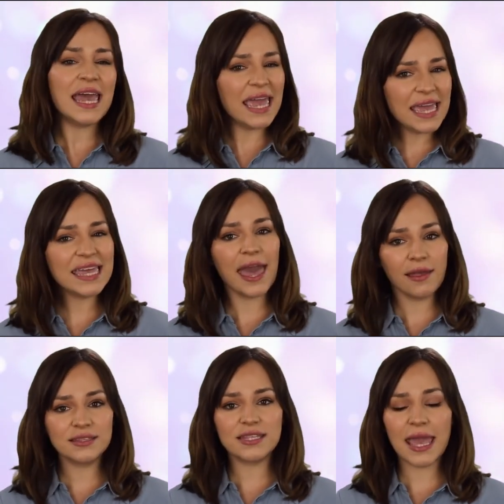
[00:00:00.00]
It
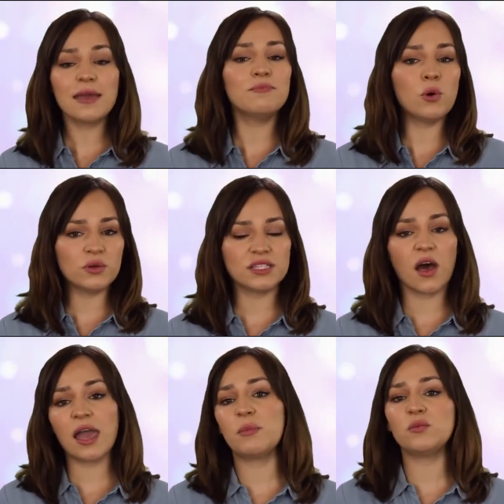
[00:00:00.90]
can take more
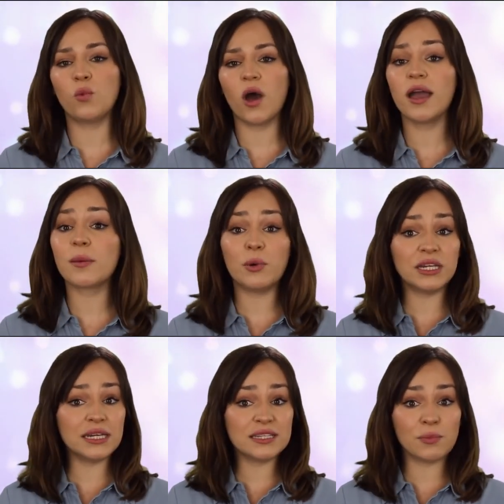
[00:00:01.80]
time and work,
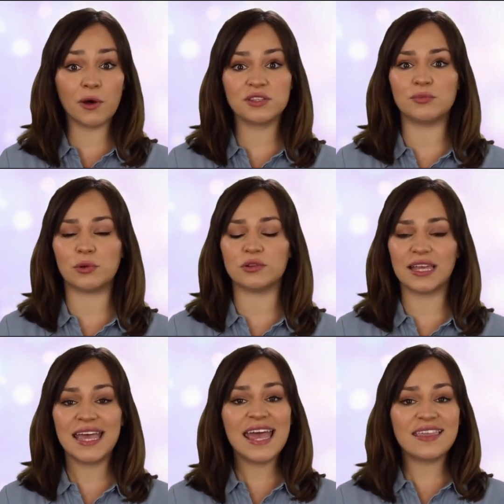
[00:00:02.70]
but it is possible.